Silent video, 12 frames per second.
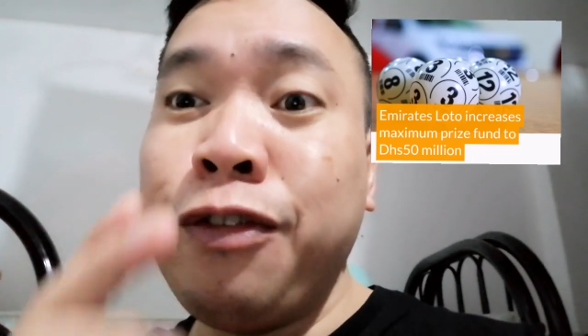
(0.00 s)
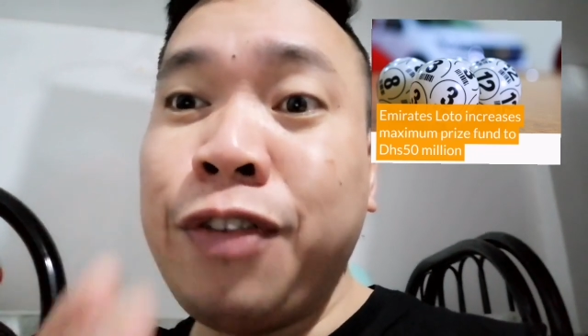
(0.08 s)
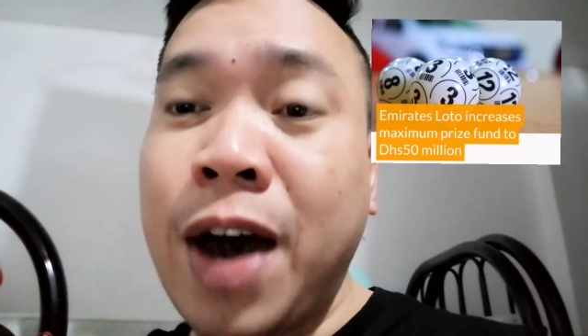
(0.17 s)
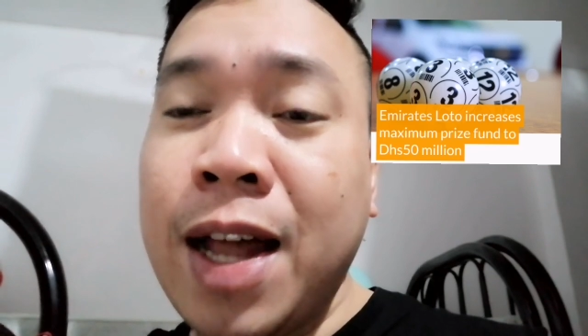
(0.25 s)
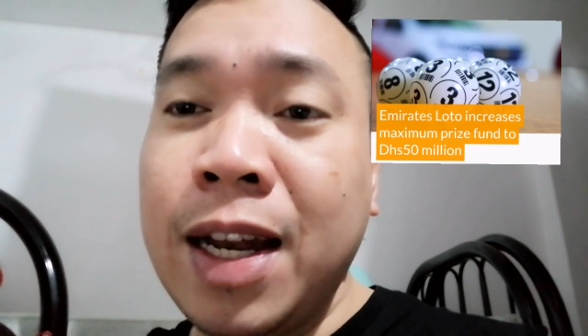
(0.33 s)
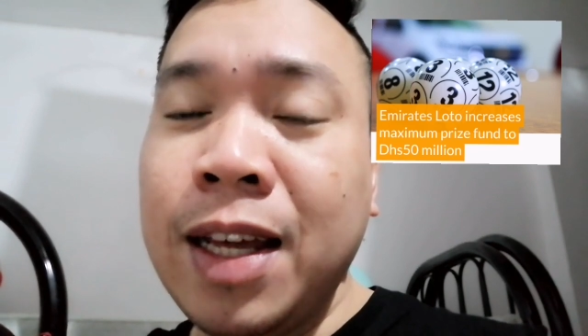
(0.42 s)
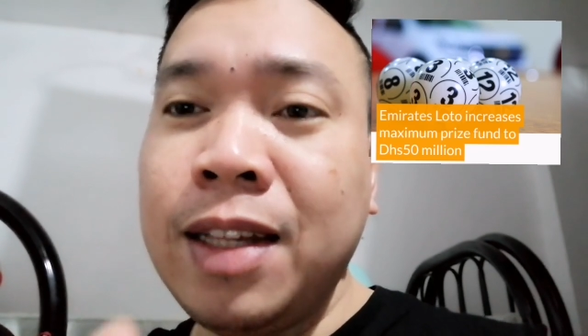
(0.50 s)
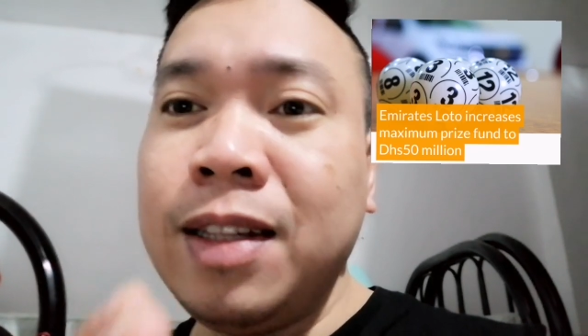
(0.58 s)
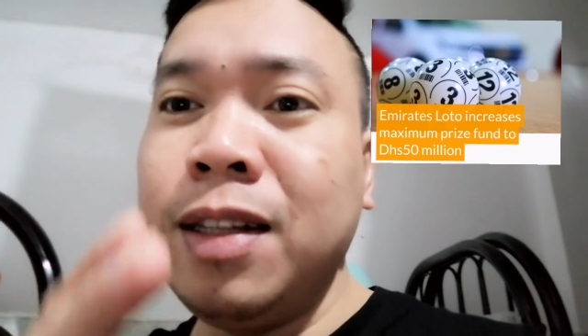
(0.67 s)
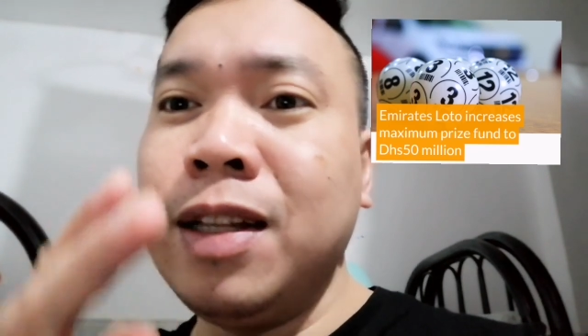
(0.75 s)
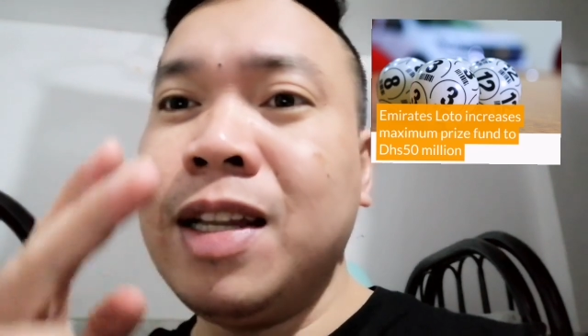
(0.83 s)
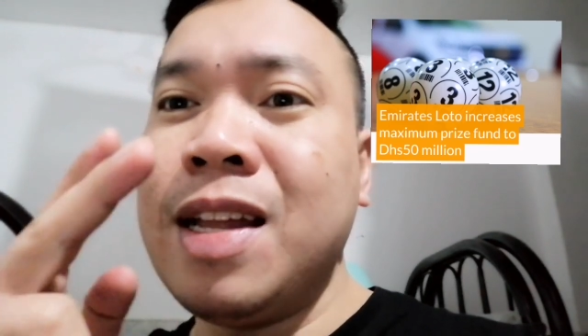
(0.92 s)
valid
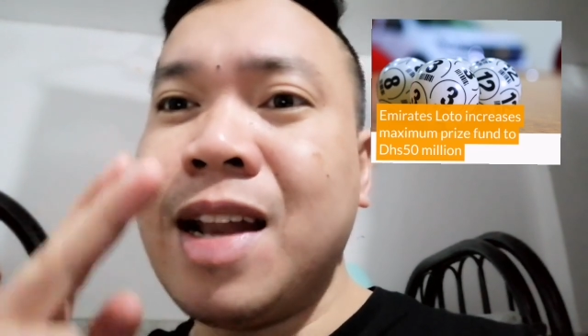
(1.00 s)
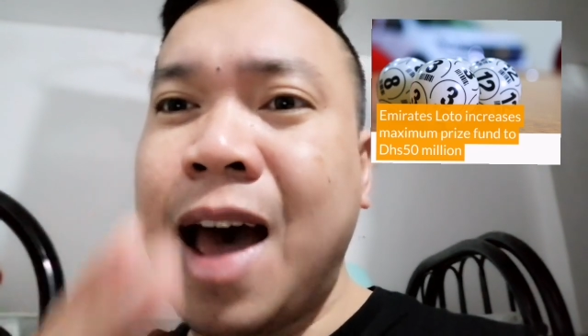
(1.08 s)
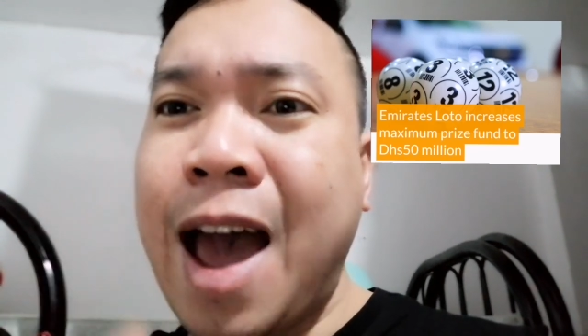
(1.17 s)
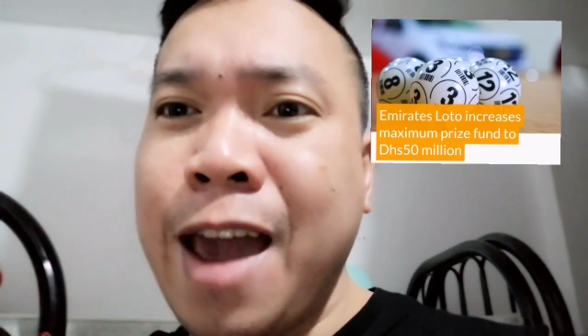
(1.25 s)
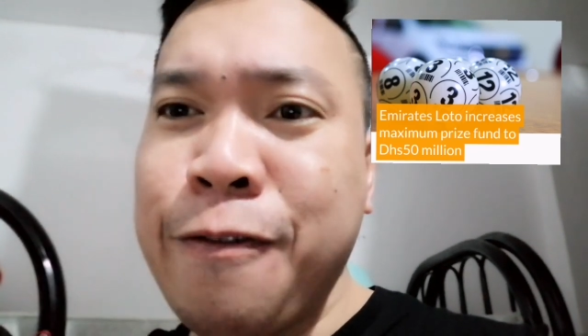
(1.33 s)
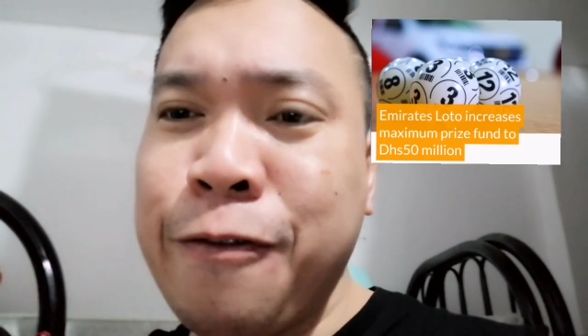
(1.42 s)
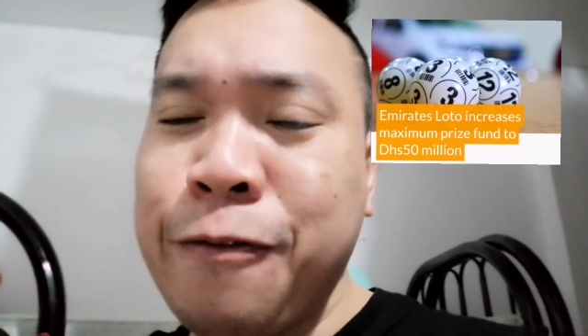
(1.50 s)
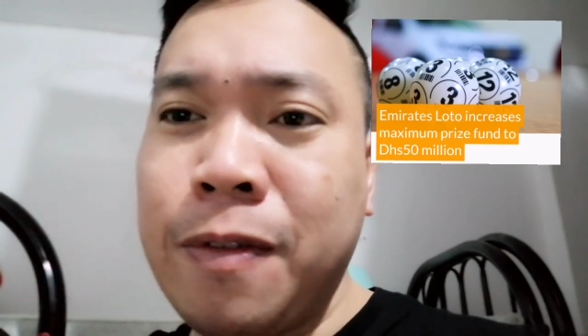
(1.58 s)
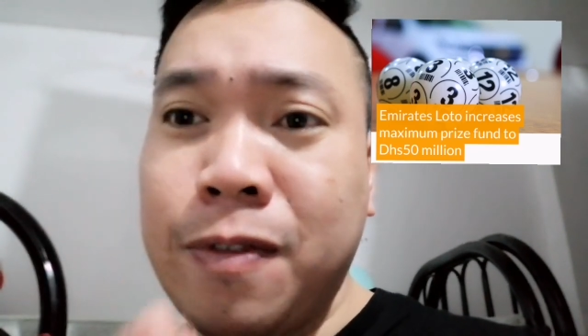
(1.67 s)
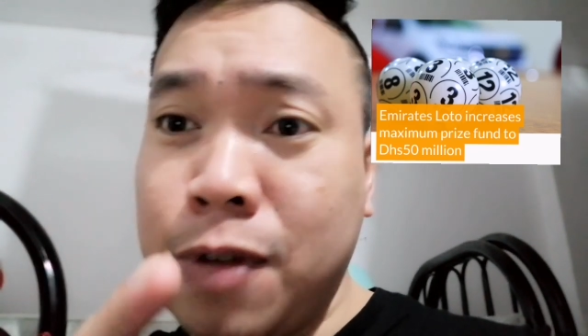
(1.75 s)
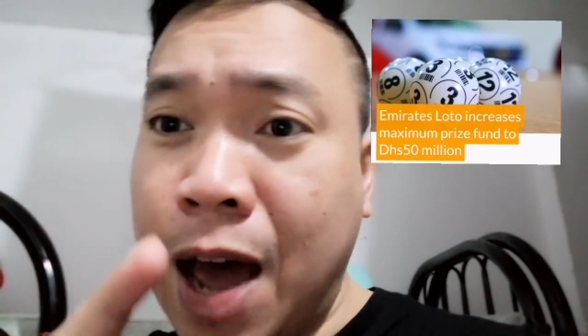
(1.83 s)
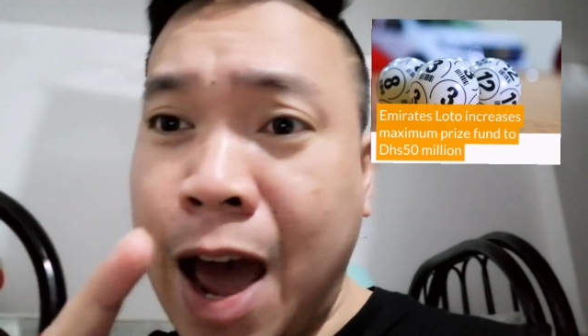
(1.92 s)
i
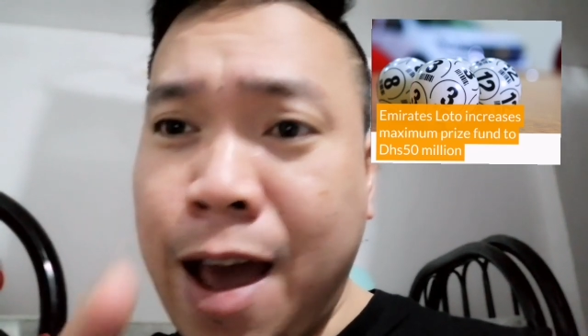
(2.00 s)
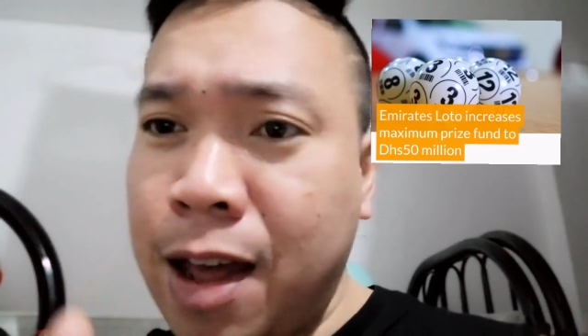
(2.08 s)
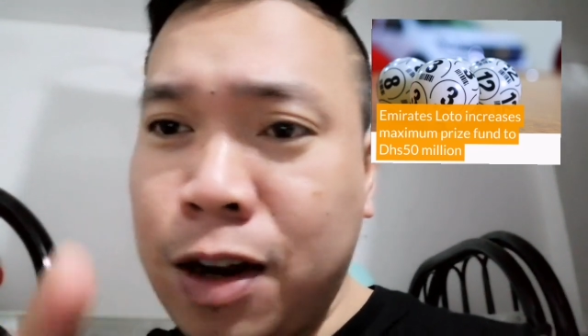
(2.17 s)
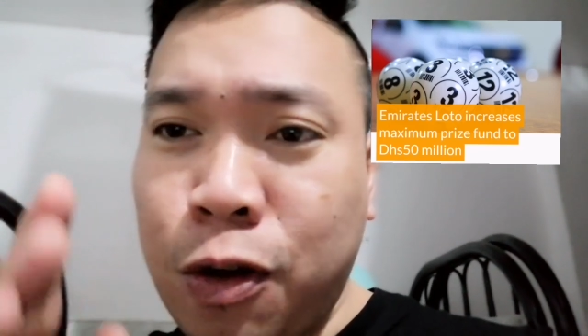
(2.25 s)
uh,